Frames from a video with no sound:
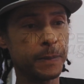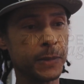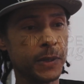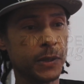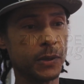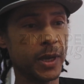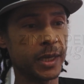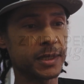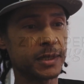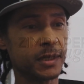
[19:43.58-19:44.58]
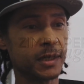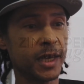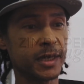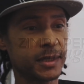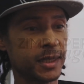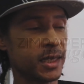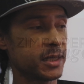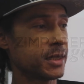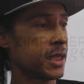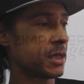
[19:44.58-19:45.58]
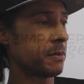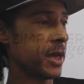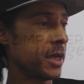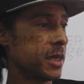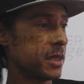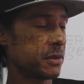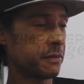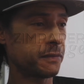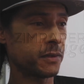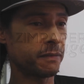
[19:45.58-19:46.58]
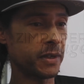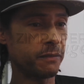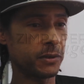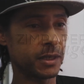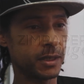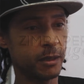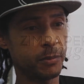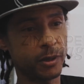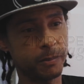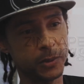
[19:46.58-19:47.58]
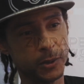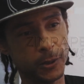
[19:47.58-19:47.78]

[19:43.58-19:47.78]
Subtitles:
you know, as the pioneers of African hip hop, you